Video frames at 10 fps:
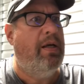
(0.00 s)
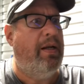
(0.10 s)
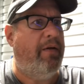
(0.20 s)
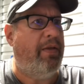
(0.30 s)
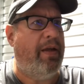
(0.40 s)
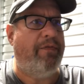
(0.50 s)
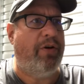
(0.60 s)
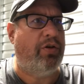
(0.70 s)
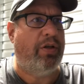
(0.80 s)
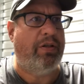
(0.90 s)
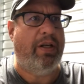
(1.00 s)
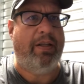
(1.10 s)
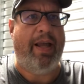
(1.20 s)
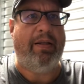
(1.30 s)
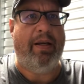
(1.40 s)
and everything. First, let's get
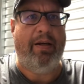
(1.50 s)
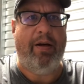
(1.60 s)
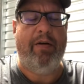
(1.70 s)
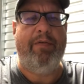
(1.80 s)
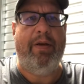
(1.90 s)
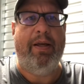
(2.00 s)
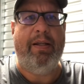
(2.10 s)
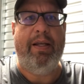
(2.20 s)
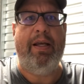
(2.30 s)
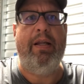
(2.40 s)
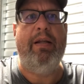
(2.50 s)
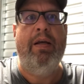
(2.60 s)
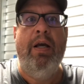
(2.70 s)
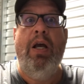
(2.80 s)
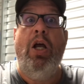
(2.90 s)
that taken care of, and then
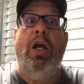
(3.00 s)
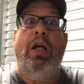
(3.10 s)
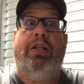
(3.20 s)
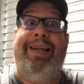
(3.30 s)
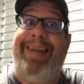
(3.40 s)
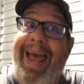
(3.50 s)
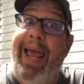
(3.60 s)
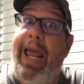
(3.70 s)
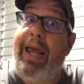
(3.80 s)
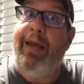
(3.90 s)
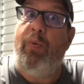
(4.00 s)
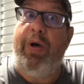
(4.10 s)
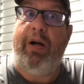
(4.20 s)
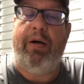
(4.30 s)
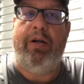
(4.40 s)
today
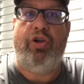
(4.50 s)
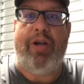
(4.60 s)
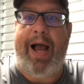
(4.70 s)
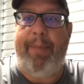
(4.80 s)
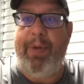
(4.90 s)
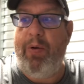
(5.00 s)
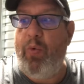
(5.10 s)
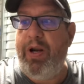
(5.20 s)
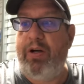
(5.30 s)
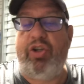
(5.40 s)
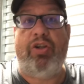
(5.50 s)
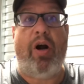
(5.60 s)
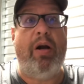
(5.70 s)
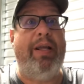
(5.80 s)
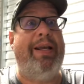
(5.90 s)
we are in the shop and we are
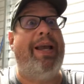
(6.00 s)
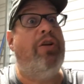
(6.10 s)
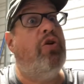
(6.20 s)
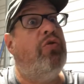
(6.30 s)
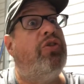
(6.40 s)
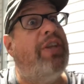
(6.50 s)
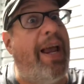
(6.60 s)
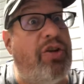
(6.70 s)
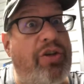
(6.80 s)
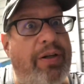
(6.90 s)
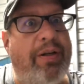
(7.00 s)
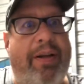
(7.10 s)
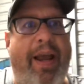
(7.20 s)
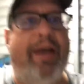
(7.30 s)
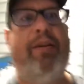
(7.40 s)
starting a new section.
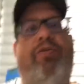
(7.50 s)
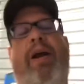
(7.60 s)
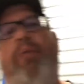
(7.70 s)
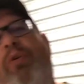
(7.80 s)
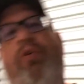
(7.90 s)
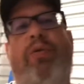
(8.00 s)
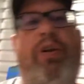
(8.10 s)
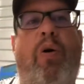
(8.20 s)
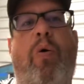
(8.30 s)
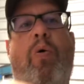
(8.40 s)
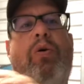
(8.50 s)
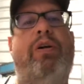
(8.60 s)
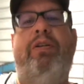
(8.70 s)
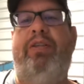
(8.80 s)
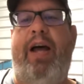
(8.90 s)
Yeah, that's right. We're doing the
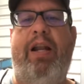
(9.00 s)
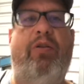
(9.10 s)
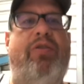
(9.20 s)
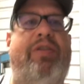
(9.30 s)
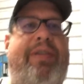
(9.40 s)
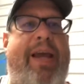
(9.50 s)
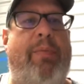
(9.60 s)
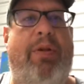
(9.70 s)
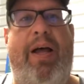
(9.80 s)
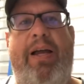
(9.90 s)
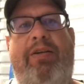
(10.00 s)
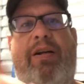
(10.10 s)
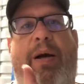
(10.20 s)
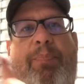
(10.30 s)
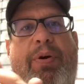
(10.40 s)
horizontal stabilizer,
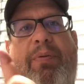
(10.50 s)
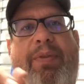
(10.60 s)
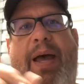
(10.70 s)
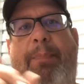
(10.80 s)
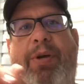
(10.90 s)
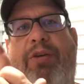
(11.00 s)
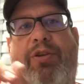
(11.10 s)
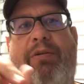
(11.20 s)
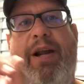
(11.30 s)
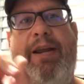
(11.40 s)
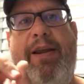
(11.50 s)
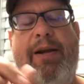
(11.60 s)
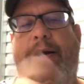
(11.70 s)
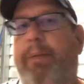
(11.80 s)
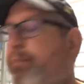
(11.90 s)
and I'll put that picture right here